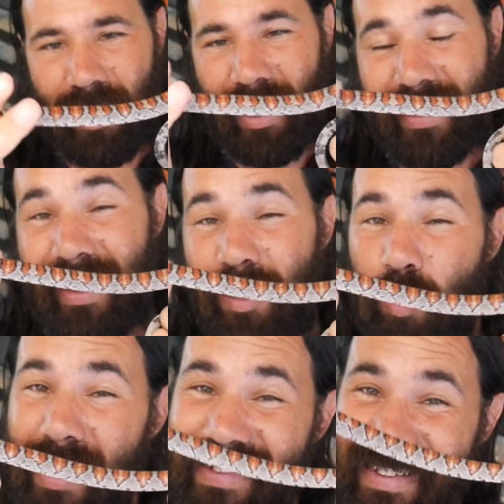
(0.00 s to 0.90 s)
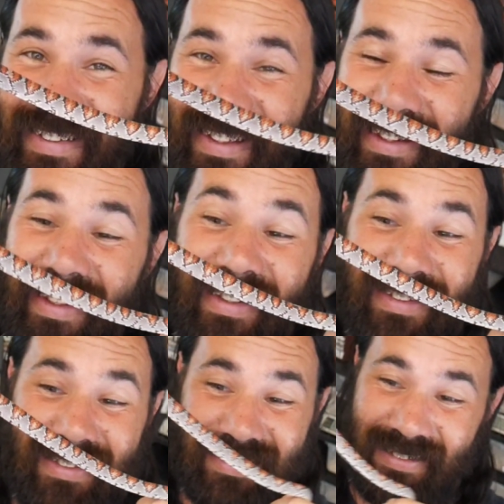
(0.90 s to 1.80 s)
I can't wait to see these
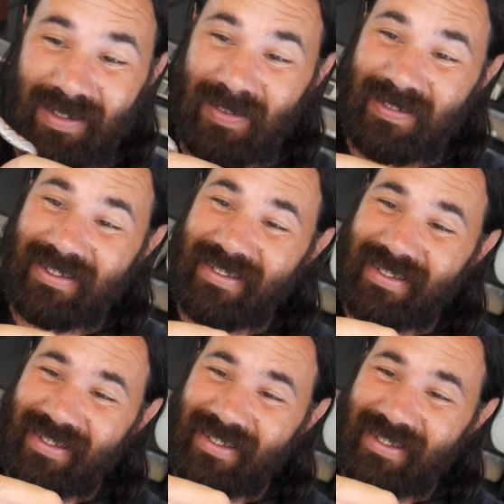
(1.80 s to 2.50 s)
as adults.